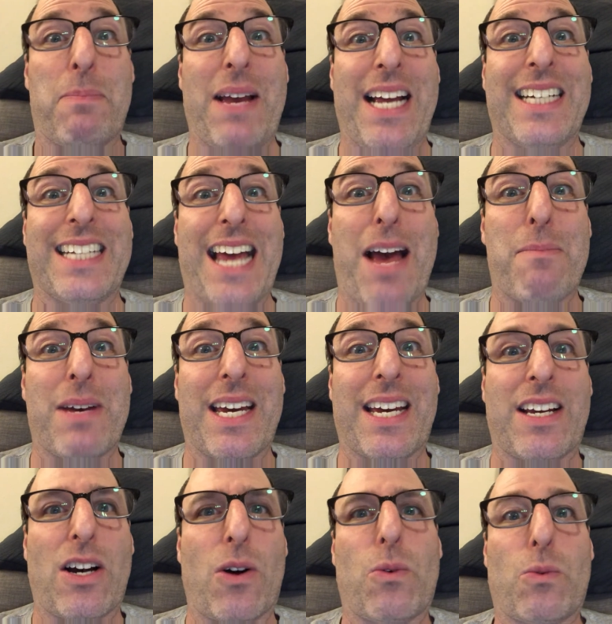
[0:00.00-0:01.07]

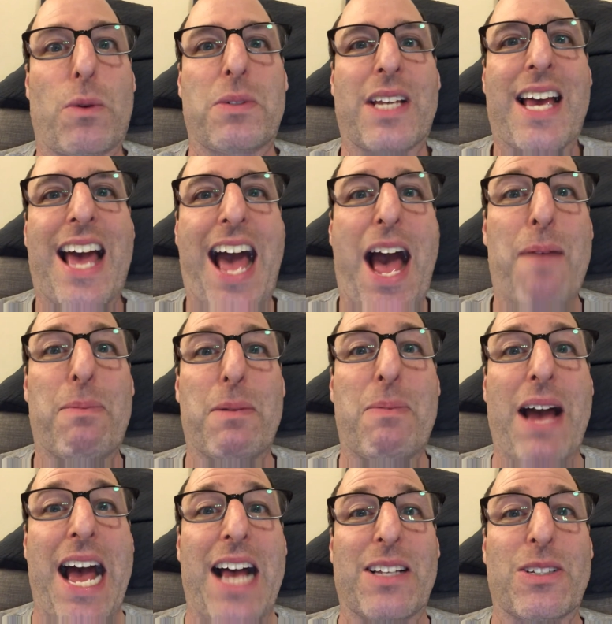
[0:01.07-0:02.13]
pandemic. Oh, whoops. Happy
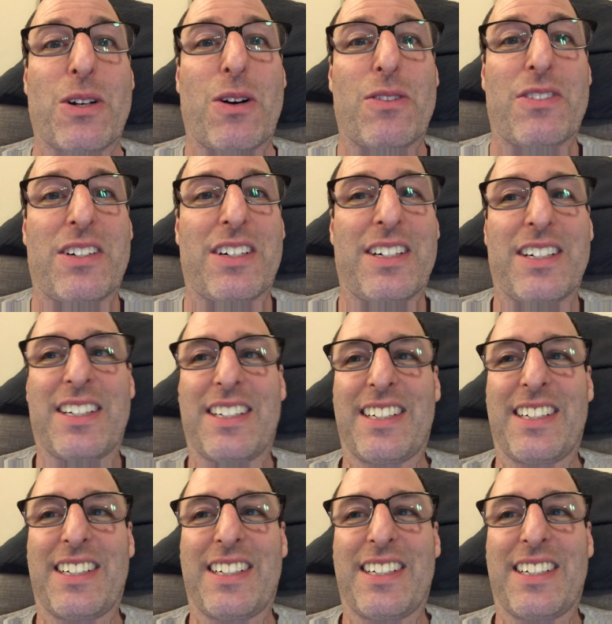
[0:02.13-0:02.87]
Passover.